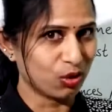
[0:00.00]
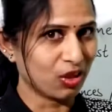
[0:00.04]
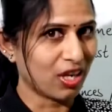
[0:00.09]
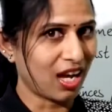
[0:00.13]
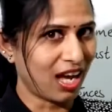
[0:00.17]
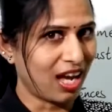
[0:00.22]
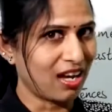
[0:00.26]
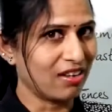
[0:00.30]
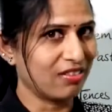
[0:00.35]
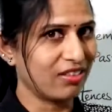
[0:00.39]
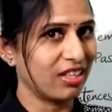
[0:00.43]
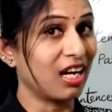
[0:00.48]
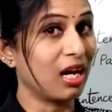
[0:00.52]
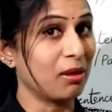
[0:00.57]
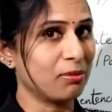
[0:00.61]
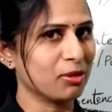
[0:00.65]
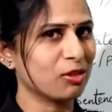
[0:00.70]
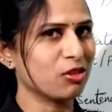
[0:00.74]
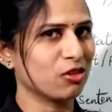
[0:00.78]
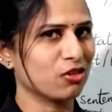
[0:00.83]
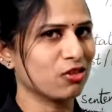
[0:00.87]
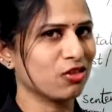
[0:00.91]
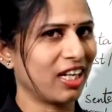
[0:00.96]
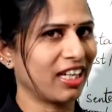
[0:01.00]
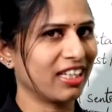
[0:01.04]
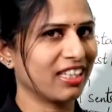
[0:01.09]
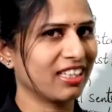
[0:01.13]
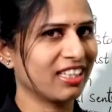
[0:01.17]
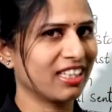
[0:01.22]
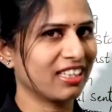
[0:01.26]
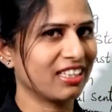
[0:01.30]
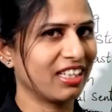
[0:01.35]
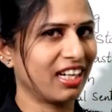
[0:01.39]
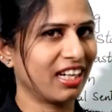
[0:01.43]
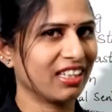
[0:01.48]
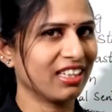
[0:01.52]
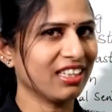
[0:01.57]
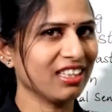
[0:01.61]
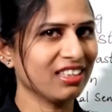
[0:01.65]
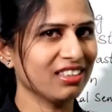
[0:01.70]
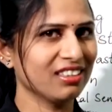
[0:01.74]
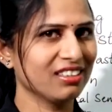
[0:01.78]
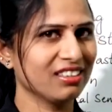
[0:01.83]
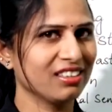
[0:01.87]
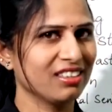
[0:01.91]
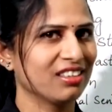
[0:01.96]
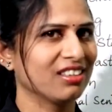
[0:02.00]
you have a habit of writing a diary?